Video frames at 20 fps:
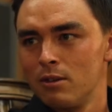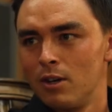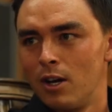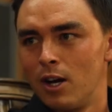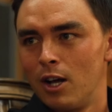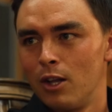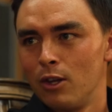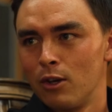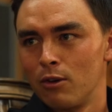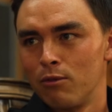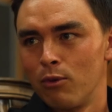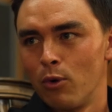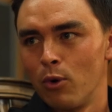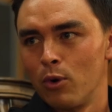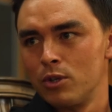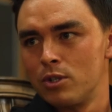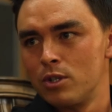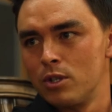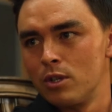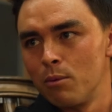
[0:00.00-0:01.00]
I look
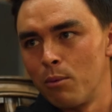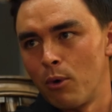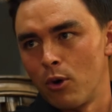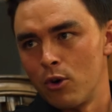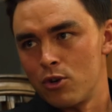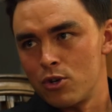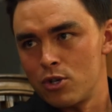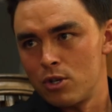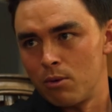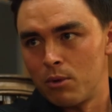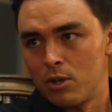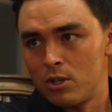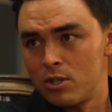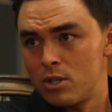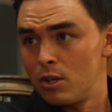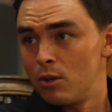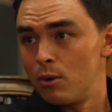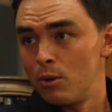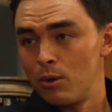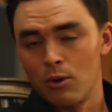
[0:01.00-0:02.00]
forward to the partnership
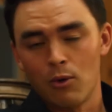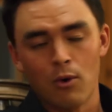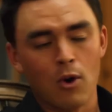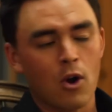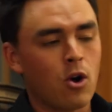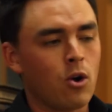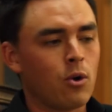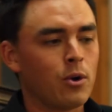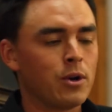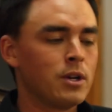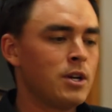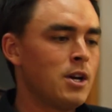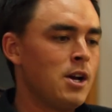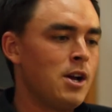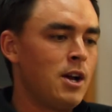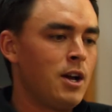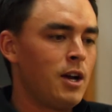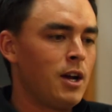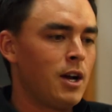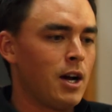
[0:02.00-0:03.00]
continuing to grow, and
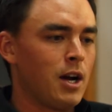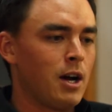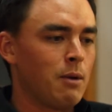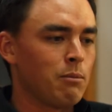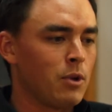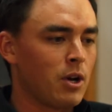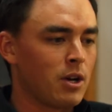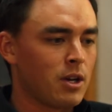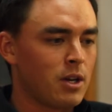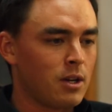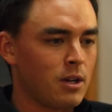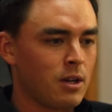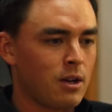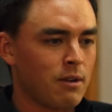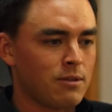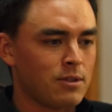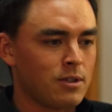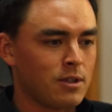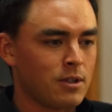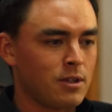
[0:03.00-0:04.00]
I'm lucky
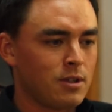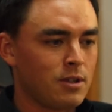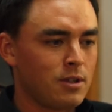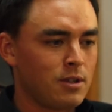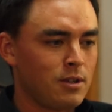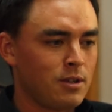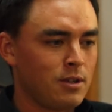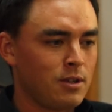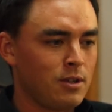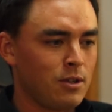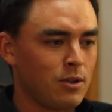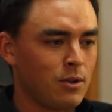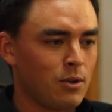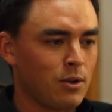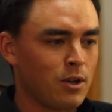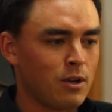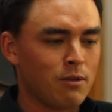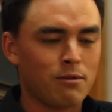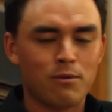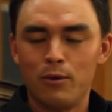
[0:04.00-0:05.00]
enough to, you know,
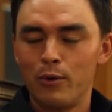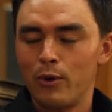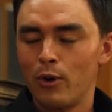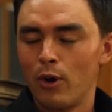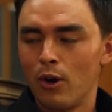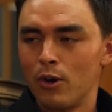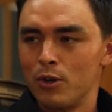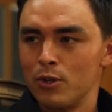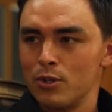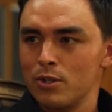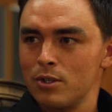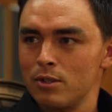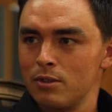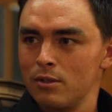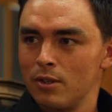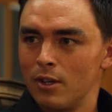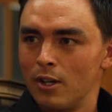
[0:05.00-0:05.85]
get a few cars